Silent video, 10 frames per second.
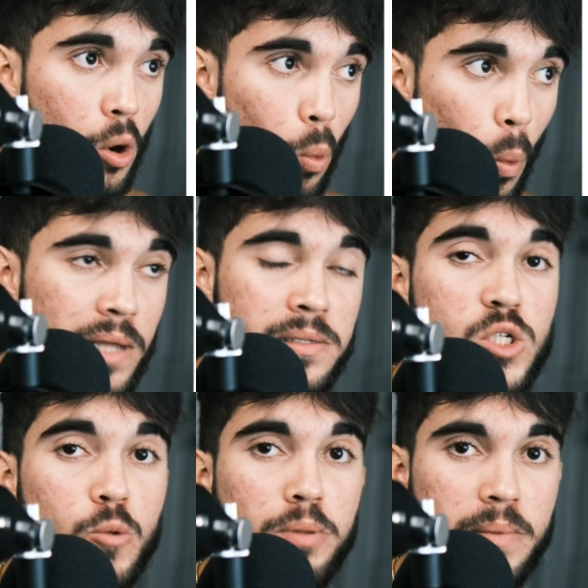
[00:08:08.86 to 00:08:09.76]
was the
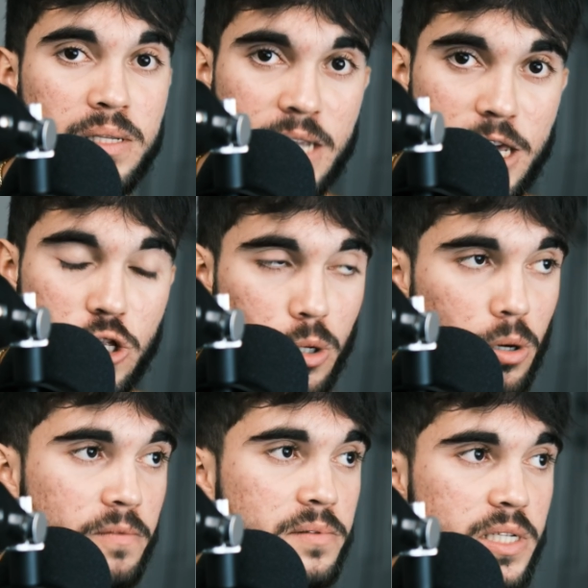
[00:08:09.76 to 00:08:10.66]
supplementation
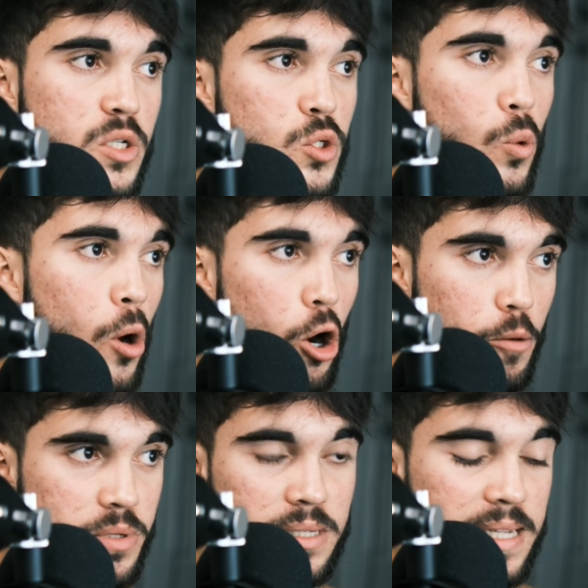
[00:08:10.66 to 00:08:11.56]
of these two
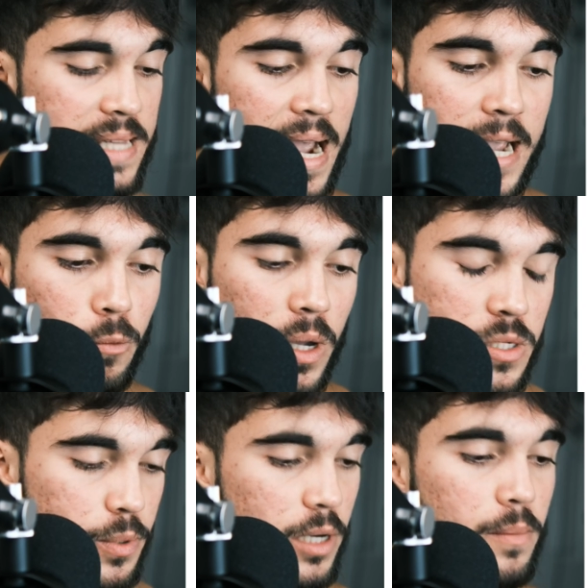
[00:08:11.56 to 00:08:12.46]
herbs. The diet was
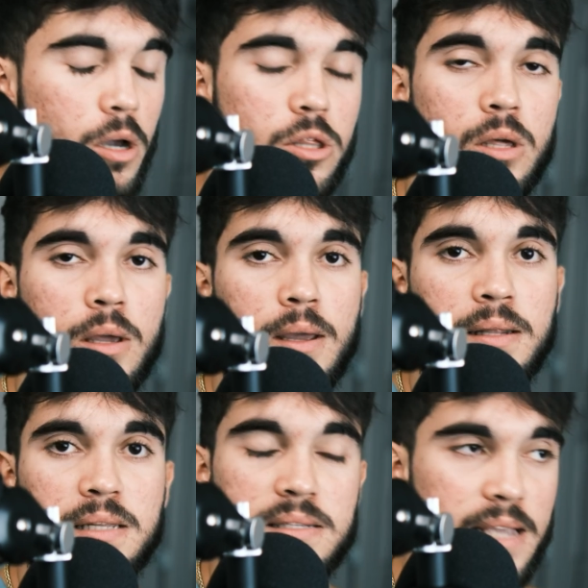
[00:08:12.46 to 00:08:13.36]
pretty much
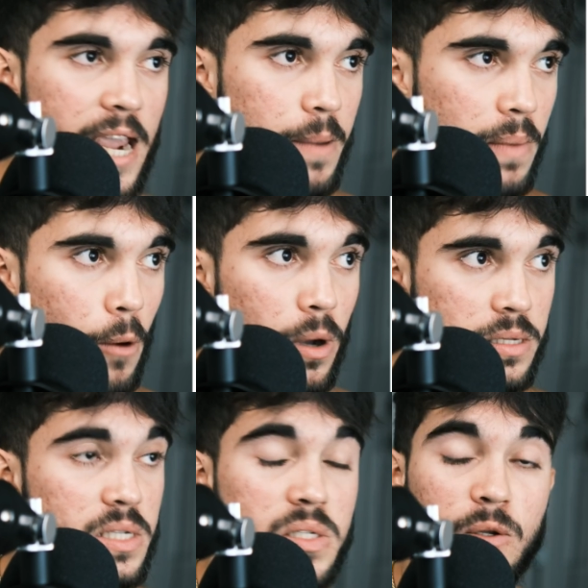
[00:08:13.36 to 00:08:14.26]
the same. I
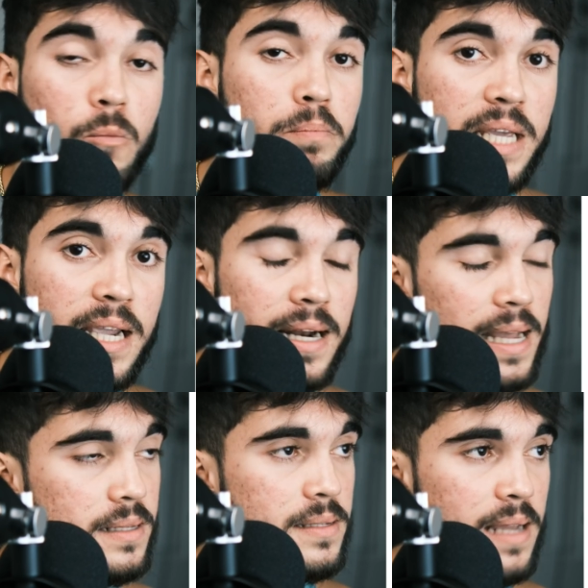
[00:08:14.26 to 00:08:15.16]
was still vegan
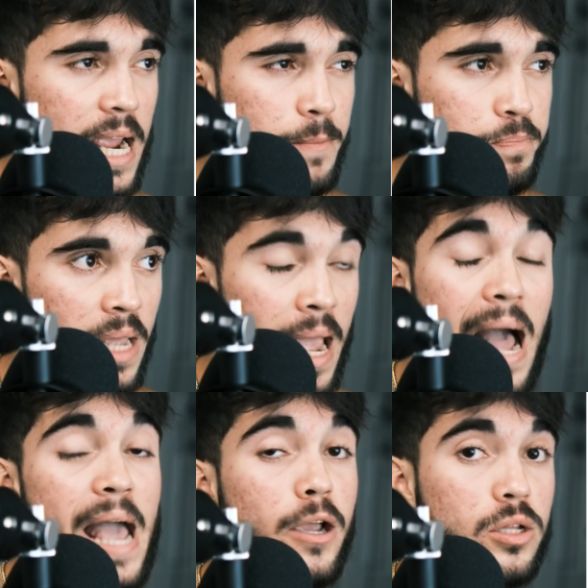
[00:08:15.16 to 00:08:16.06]
at the time.
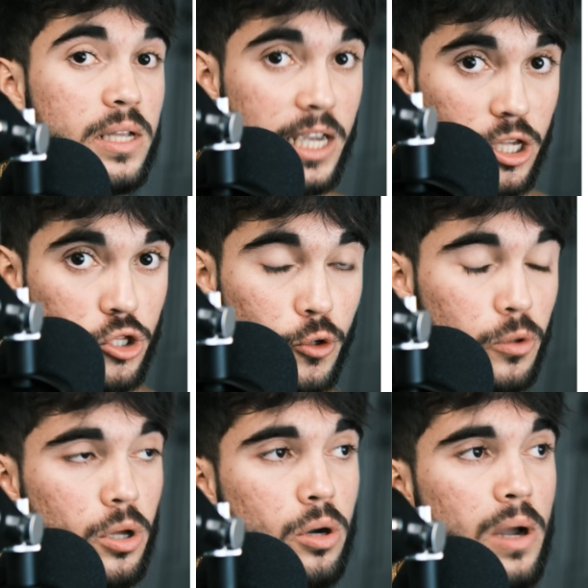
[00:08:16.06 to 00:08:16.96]
I got injured
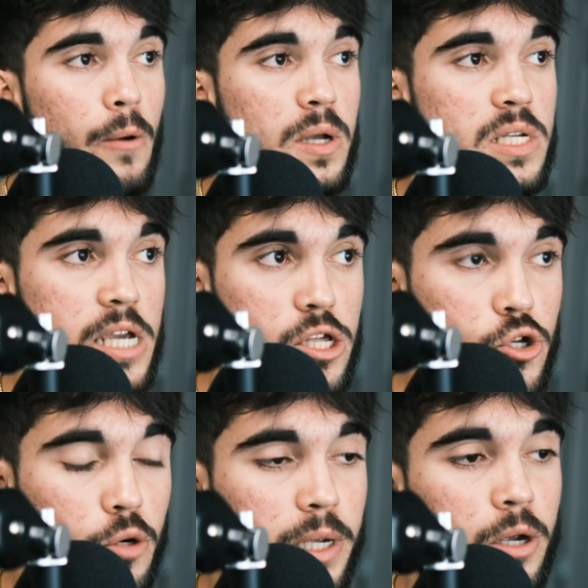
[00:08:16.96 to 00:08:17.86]
though. I was
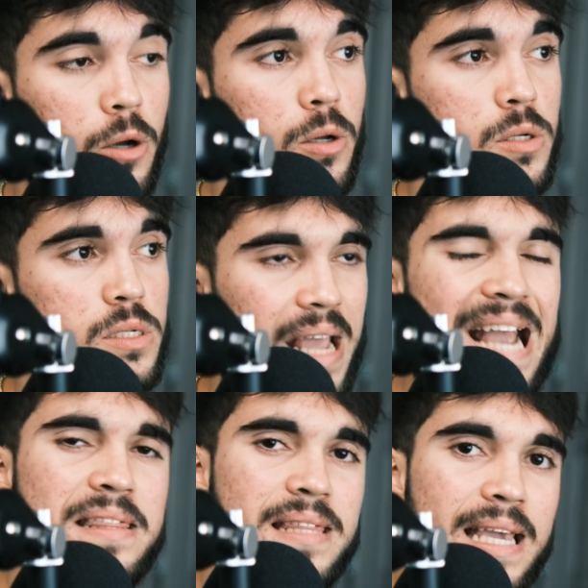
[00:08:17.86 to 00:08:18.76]
injured because I
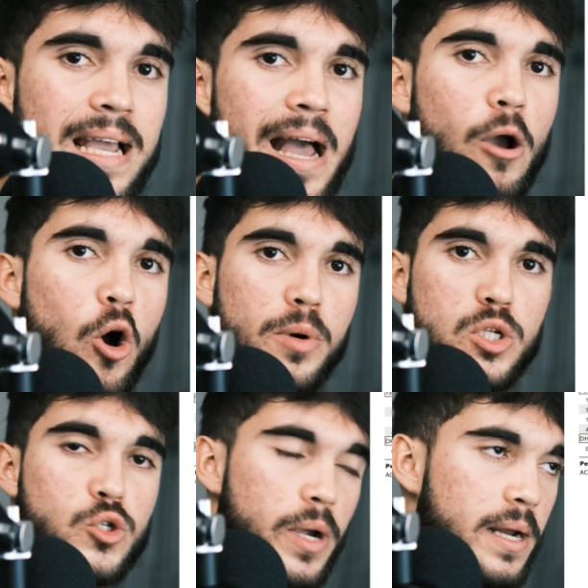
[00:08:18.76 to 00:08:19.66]
think I
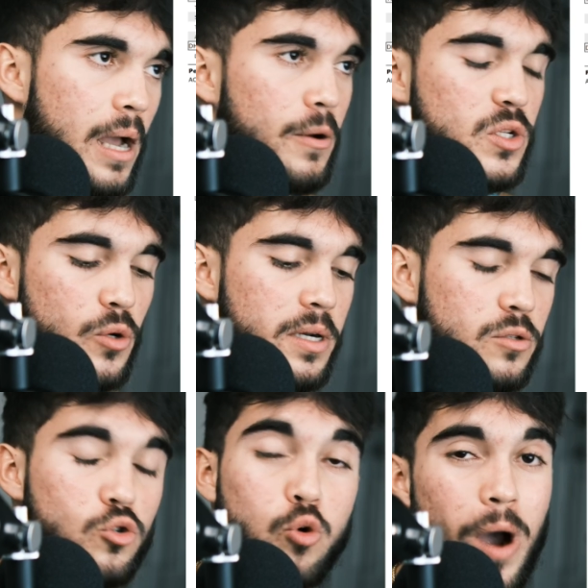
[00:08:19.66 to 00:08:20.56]
overtrained. I was training
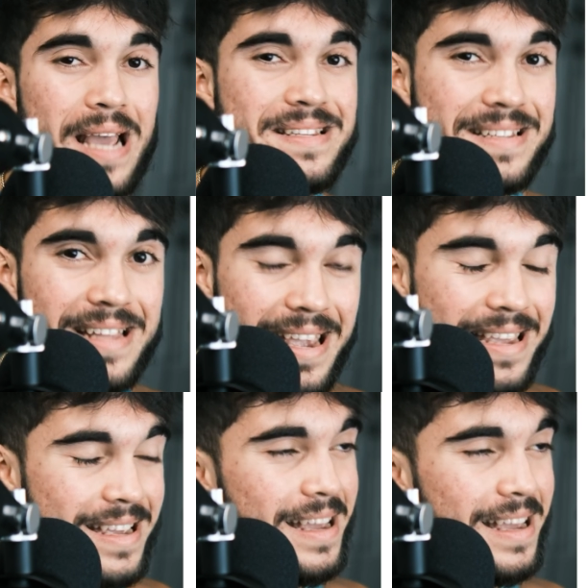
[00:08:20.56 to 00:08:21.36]
twice a day.